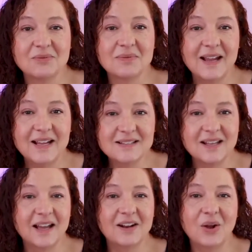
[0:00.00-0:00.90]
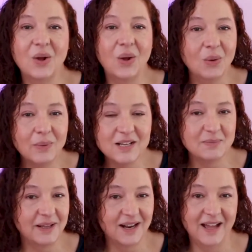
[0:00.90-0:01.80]
rates had always
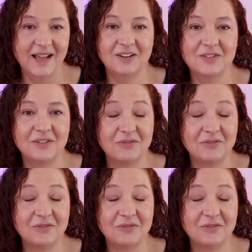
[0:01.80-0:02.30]
been higher than